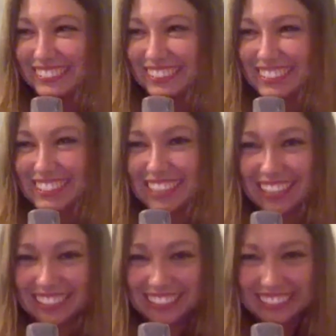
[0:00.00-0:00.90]
it's
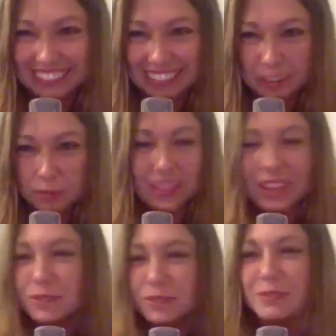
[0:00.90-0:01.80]
but
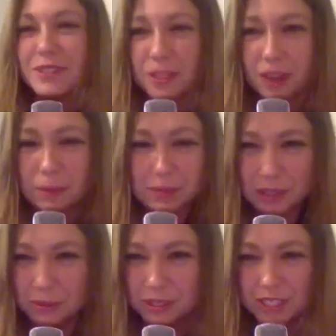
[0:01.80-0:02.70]
that'll be for another
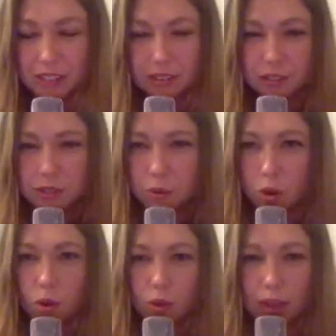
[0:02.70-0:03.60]
episode. We'll just do a
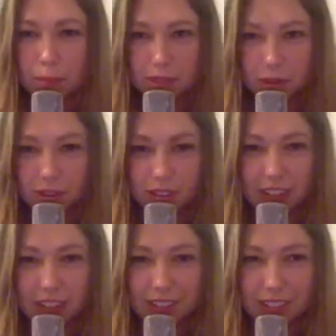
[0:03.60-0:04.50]
whole episode on
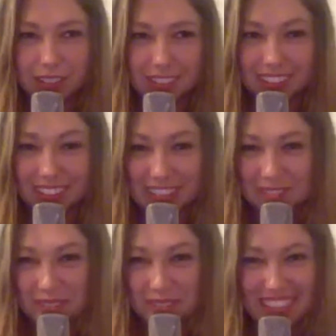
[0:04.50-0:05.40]
like learning
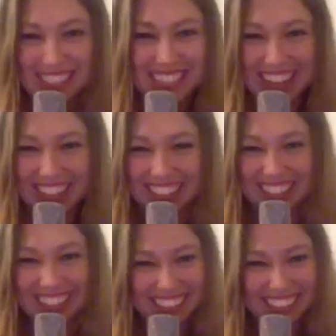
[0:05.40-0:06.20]
from mistakes.